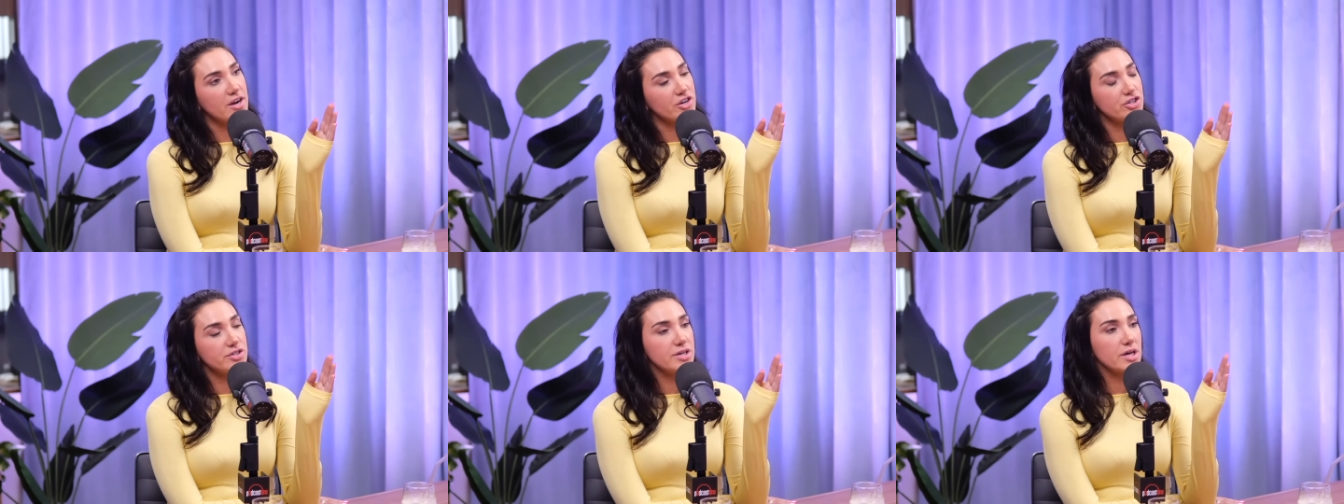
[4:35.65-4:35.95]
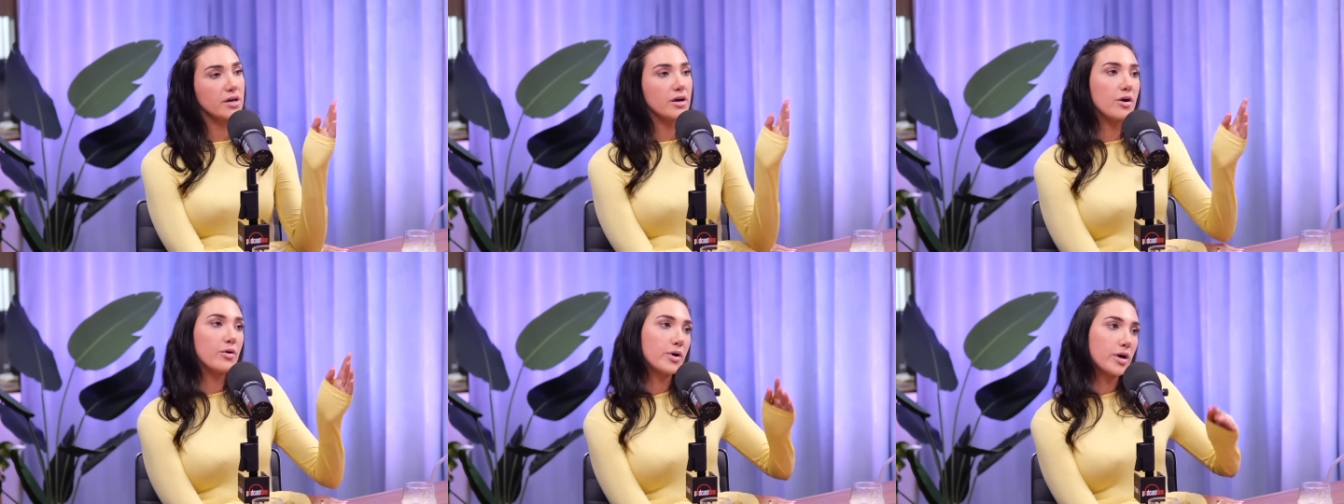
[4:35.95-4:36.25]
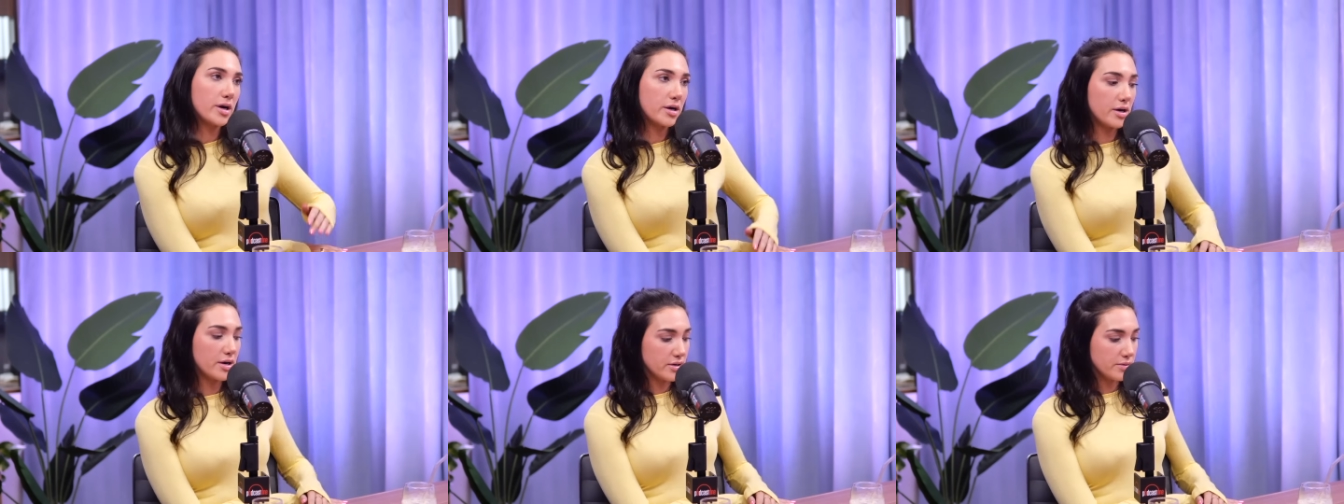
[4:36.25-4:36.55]
She's like,
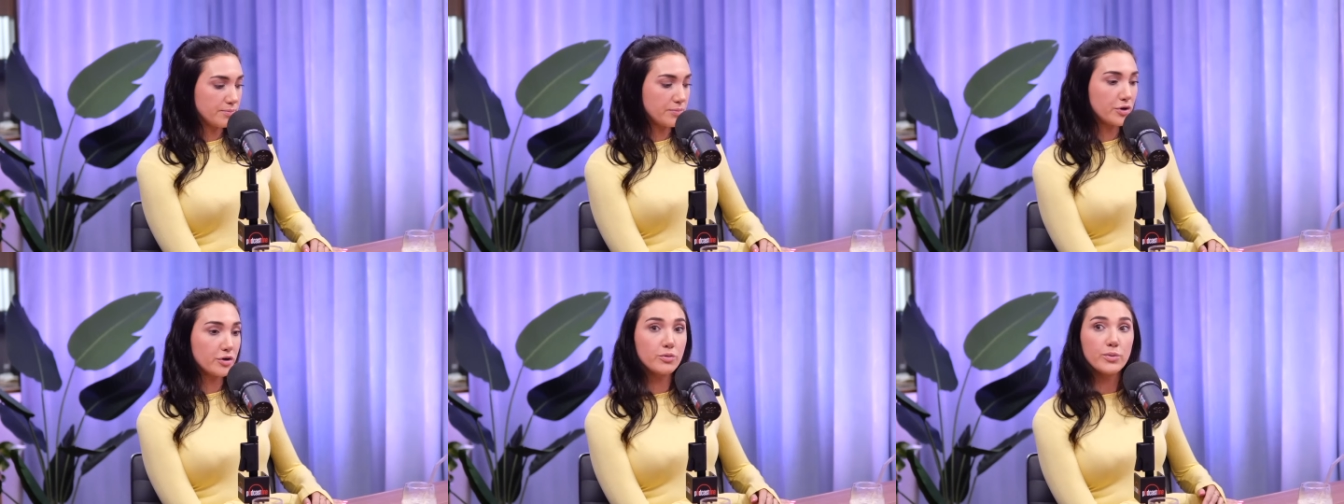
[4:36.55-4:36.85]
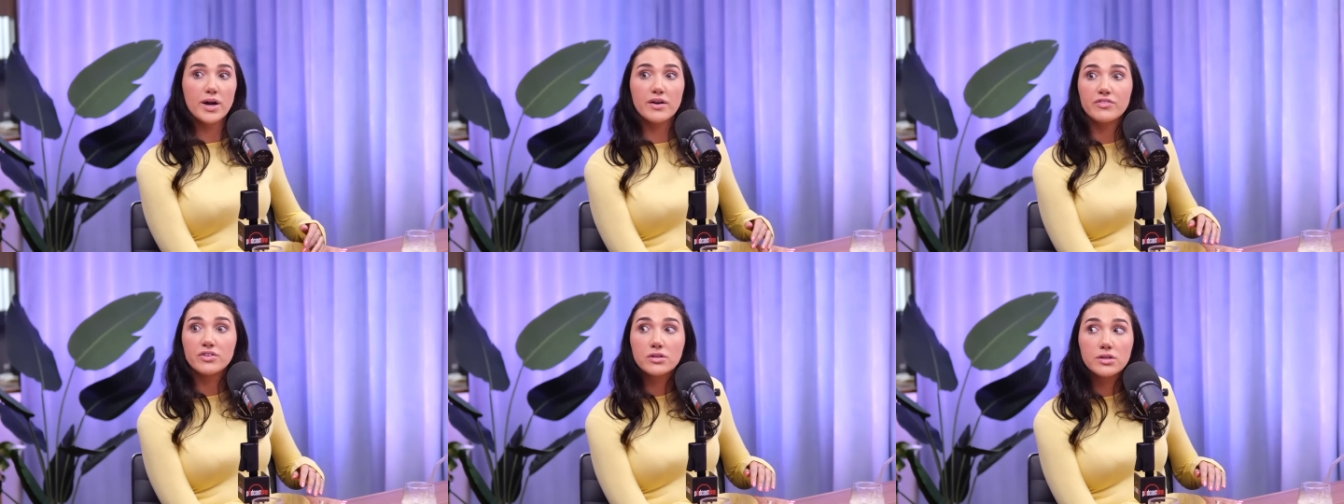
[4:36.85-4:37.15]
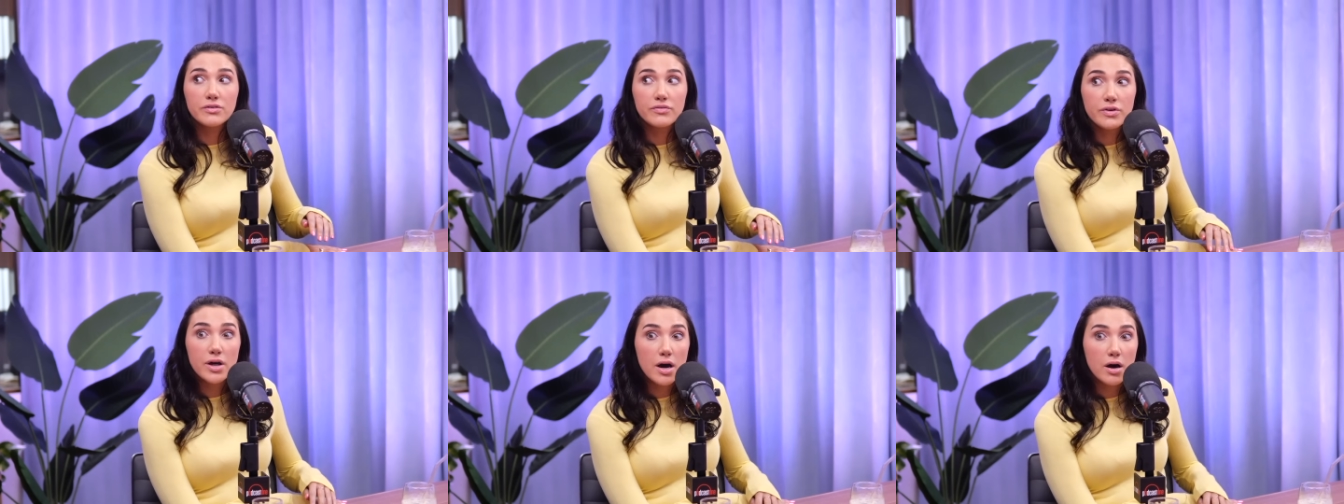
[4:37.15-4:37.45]
okay, Brooke, we have to
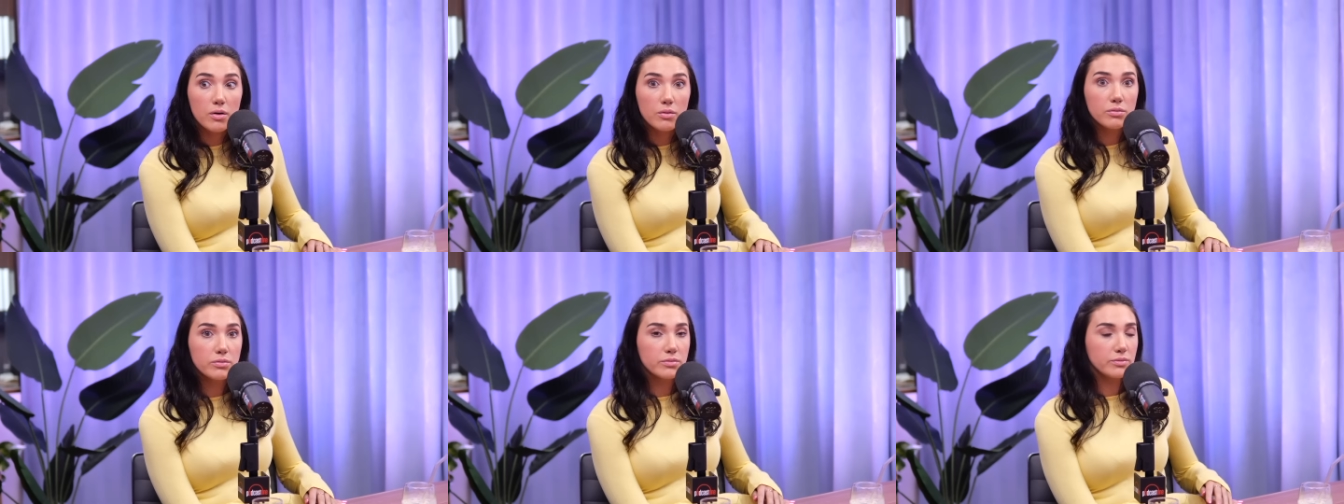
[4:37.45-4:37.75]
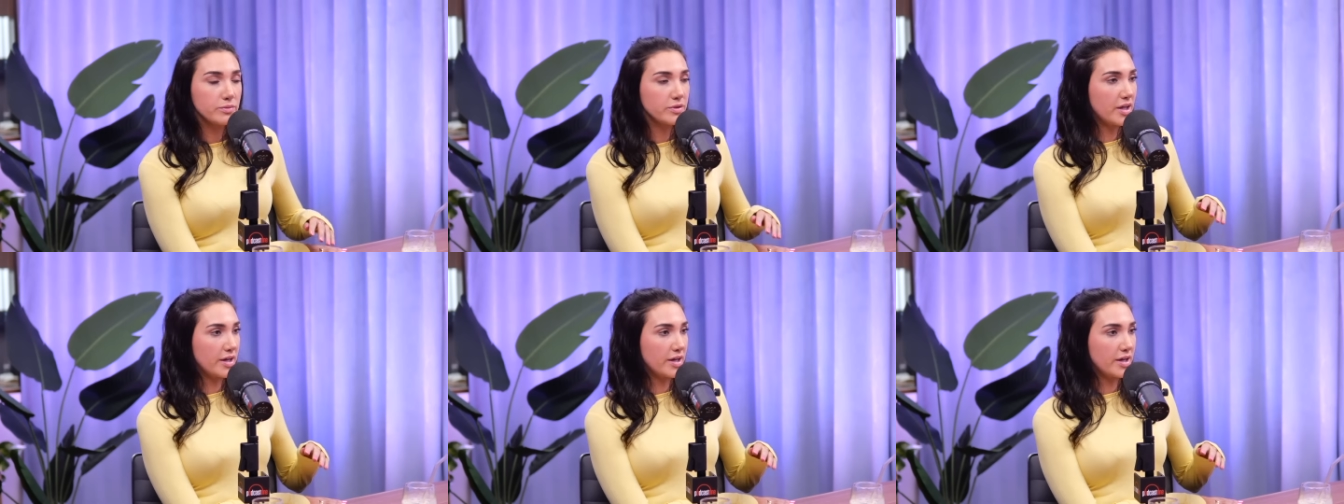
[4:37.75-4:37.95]
leave now. Like,